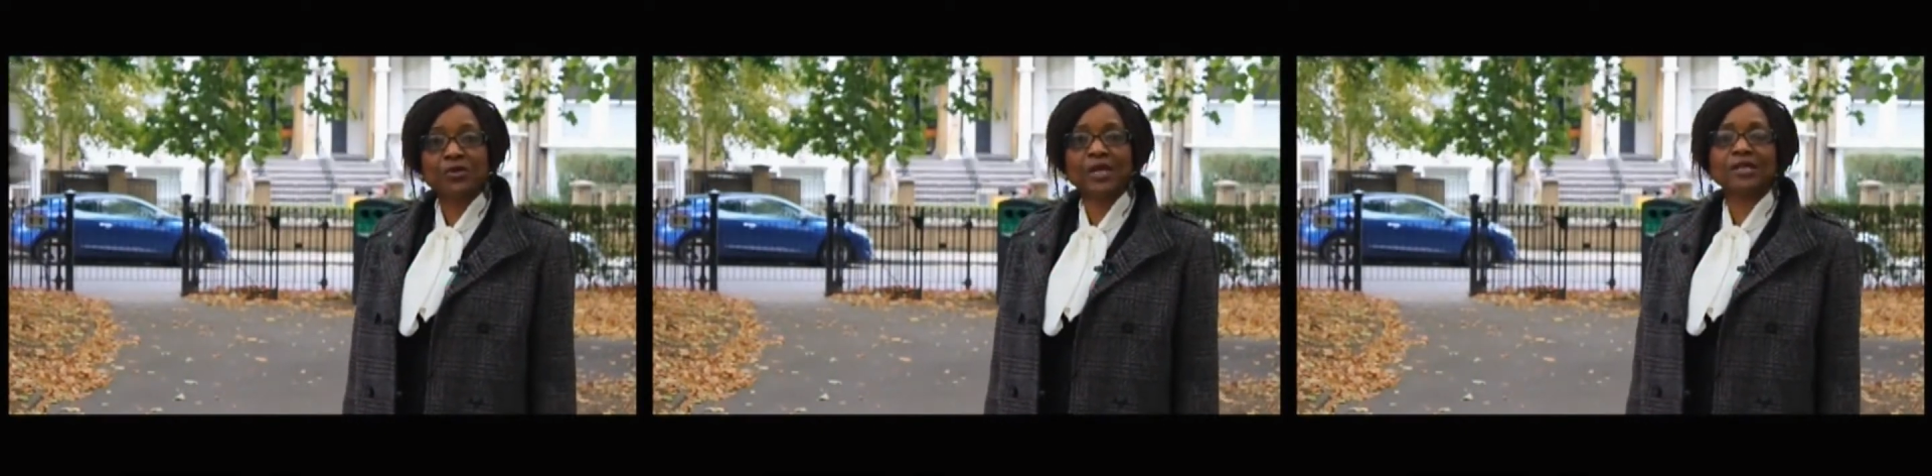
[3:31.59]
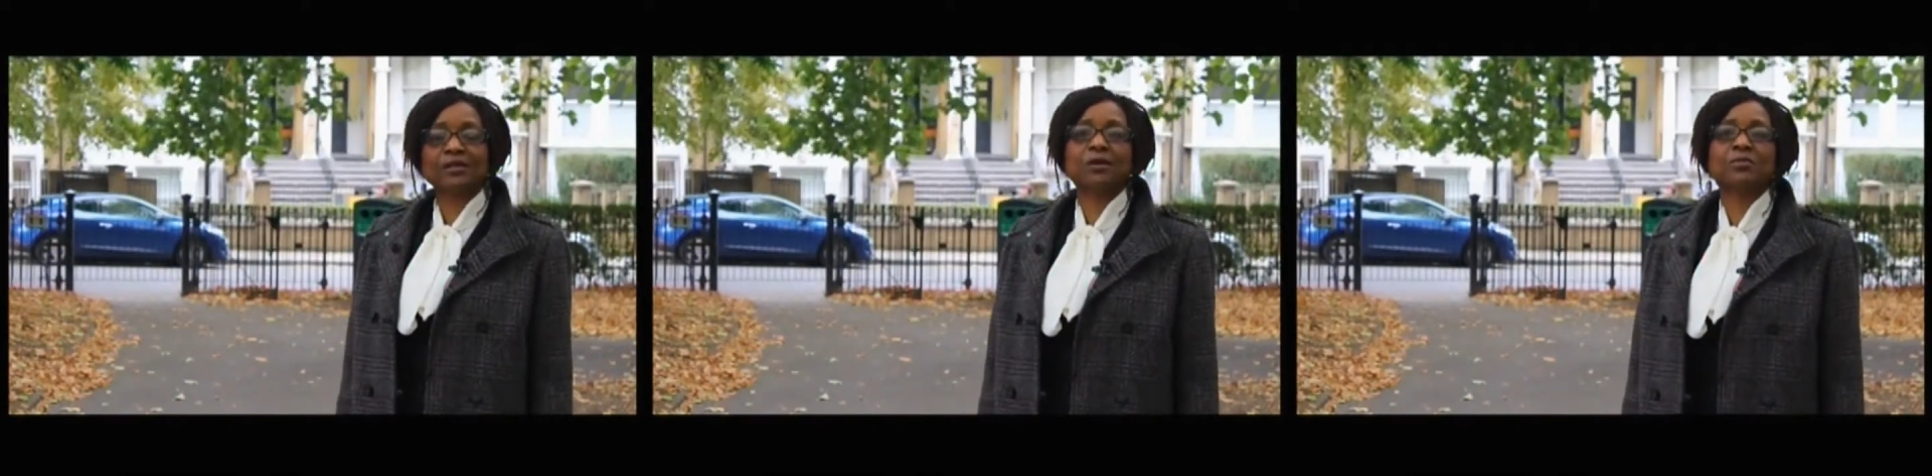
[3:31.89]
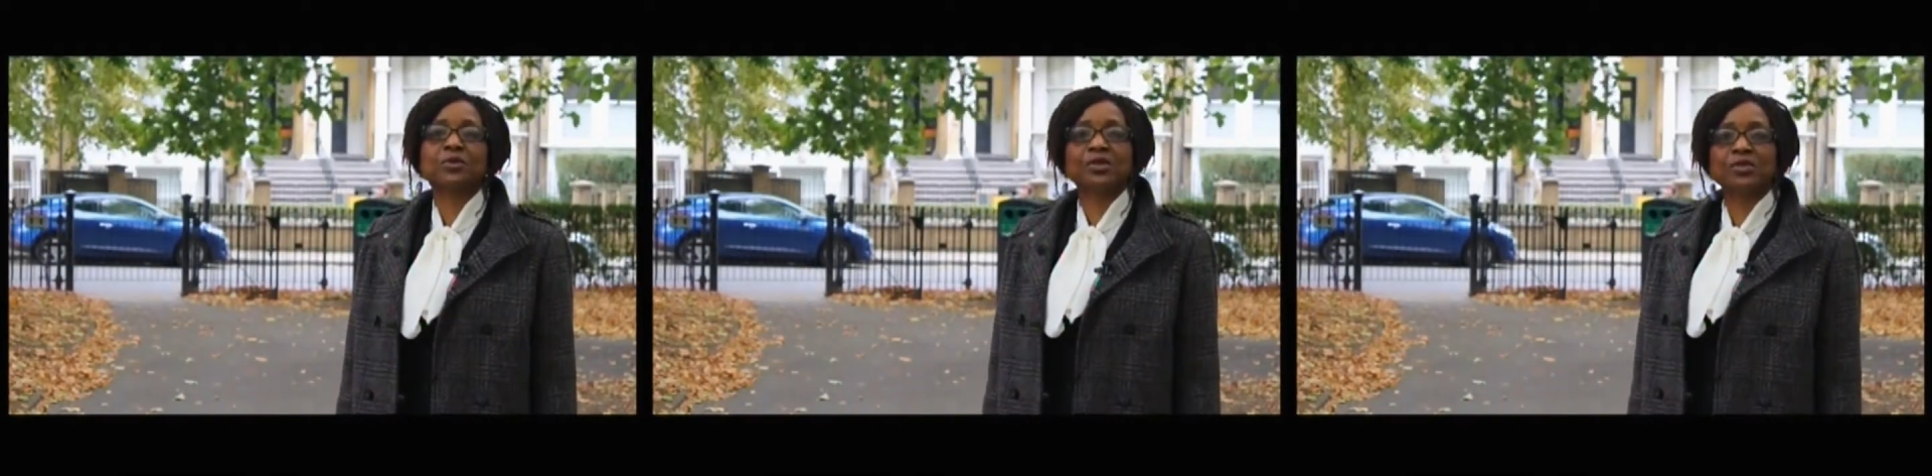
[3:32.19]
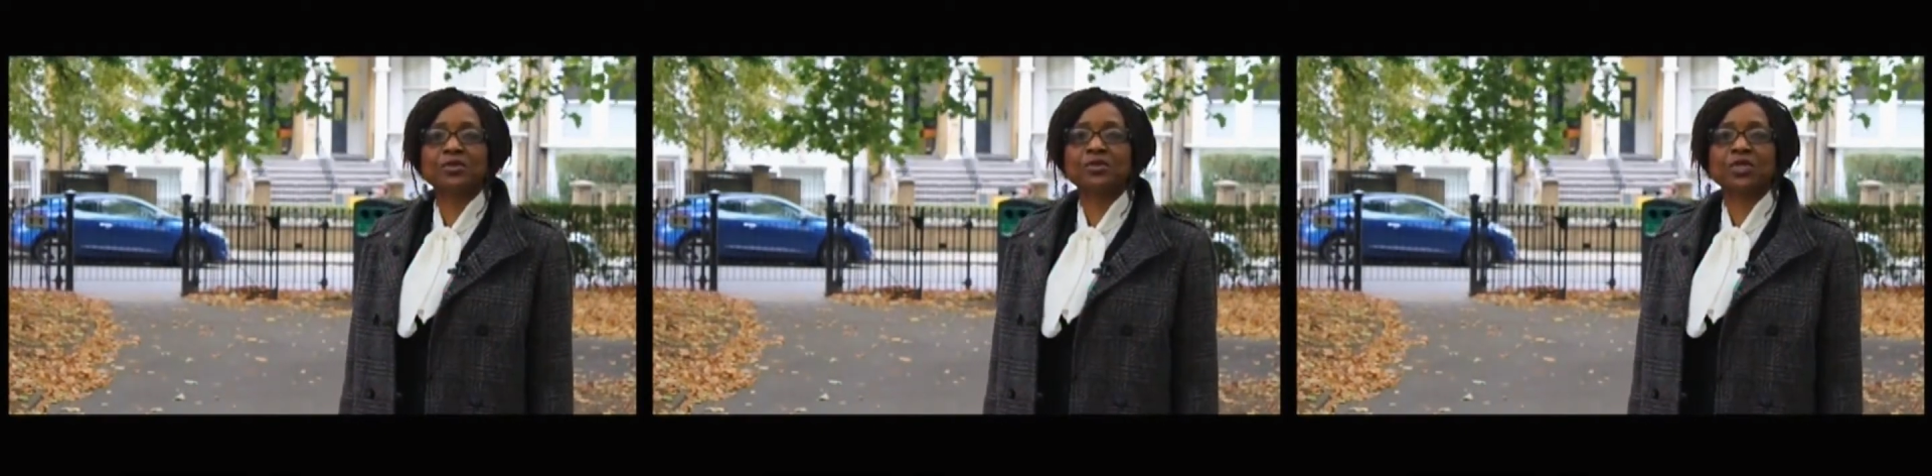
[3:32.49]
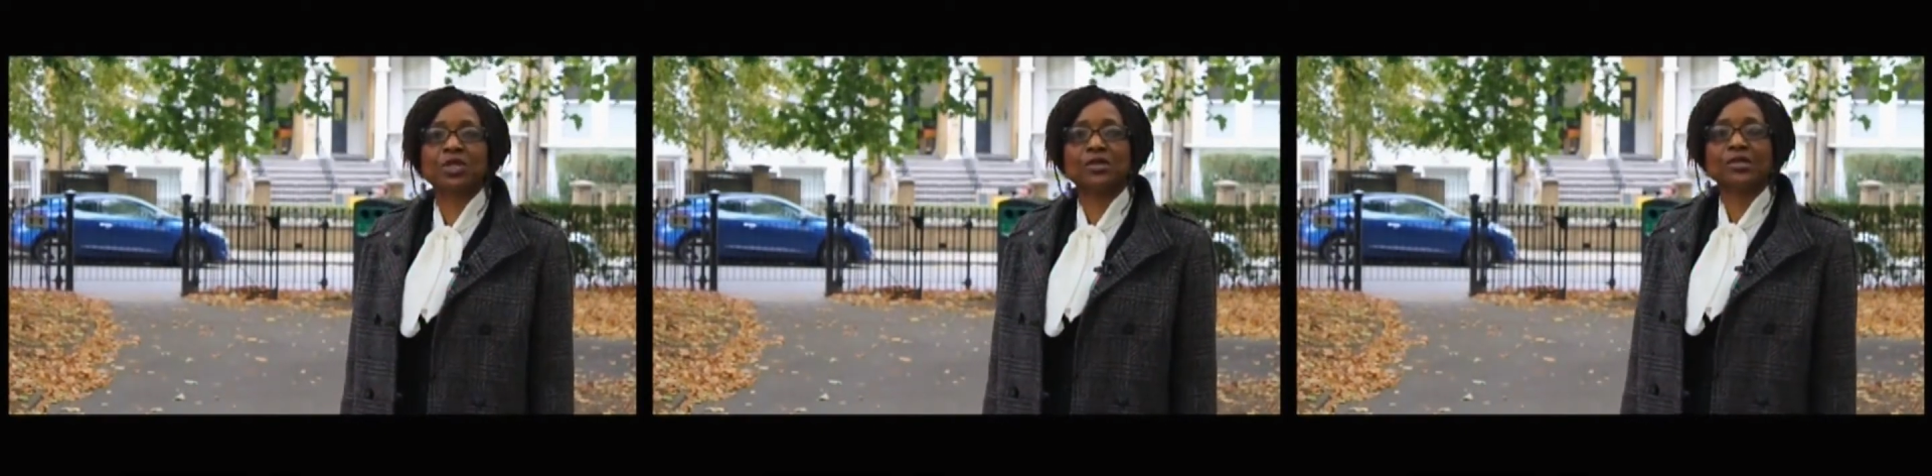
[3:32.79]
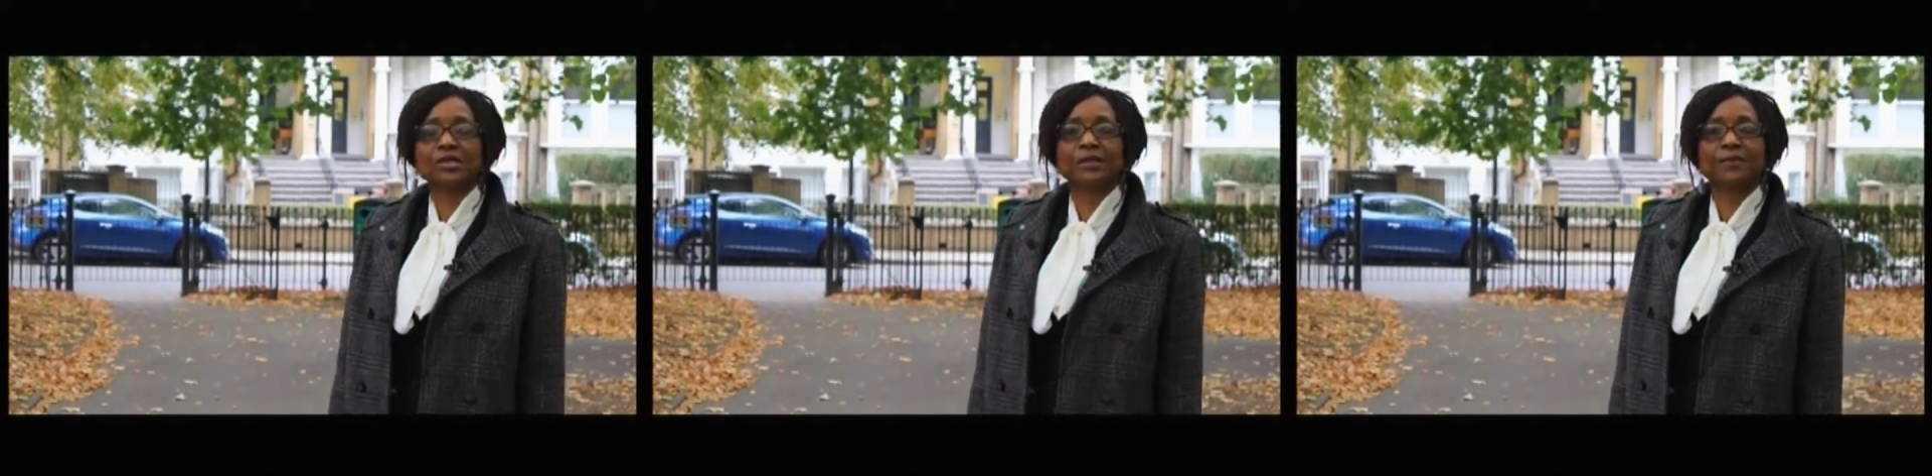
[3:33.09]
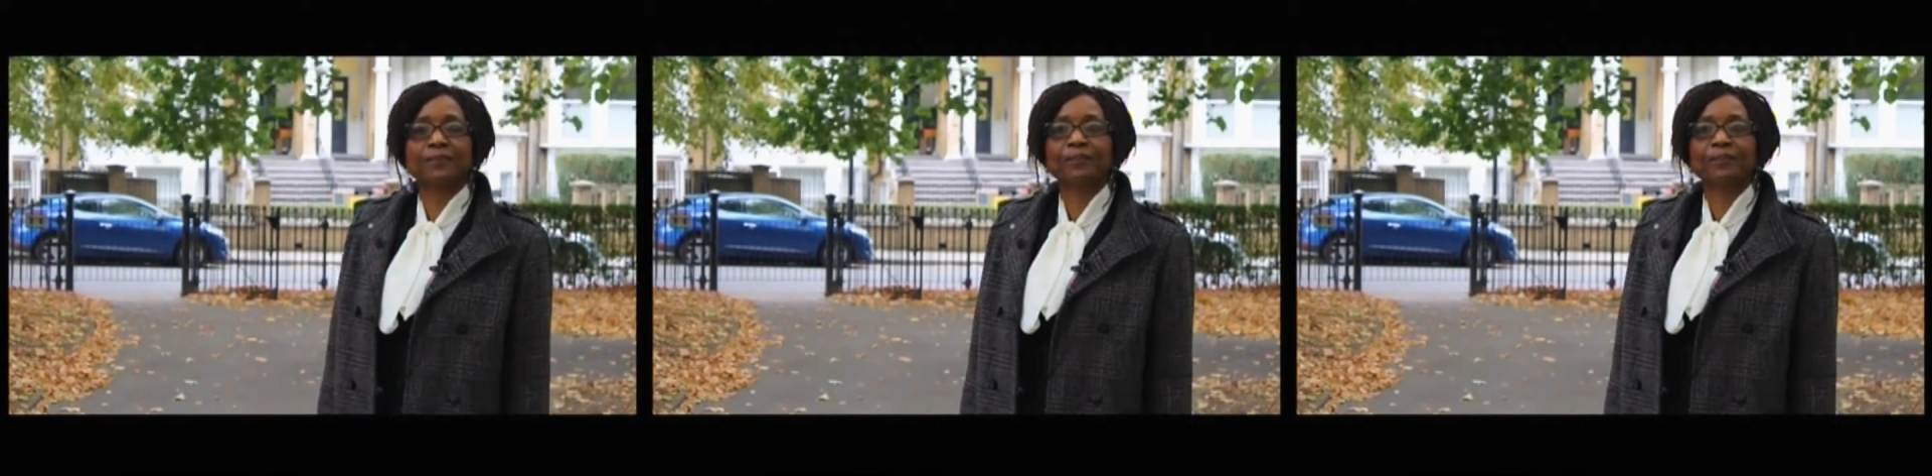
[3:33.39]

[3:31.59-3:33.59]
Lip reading: students come to institutions,